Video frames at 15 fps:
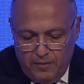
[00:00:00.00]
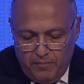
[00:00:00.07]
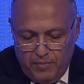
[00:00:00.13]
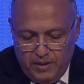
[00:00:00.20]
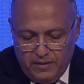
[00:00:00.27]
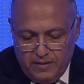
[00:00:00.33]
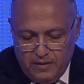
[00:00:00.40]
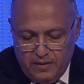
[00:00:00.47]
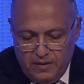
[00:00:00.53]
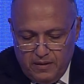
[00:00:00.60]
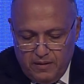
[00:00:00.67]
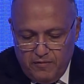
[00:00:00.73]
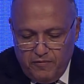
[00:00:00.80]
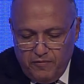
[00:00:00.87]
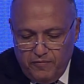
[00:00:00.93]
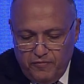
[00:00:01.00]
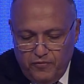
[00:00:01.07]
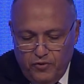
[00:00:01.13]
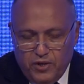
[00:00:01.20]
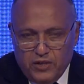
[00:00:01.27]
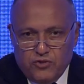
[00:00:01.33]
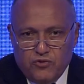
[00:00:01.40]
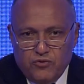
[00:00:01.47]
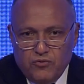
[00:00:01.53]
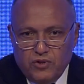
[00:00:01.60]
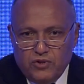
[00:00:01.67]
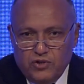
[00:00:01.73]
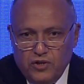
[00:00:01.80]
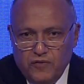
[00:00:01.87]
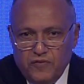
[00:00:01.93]
But for us to
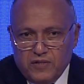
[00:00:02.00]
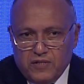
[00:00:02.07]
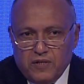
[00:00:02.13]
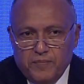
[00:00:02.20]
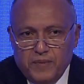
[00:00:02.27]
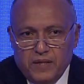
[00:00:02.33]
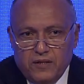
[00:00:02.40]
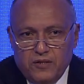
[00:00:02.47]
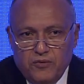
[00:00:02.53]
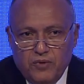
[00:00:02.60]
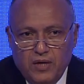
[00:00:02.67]
achieve this stability,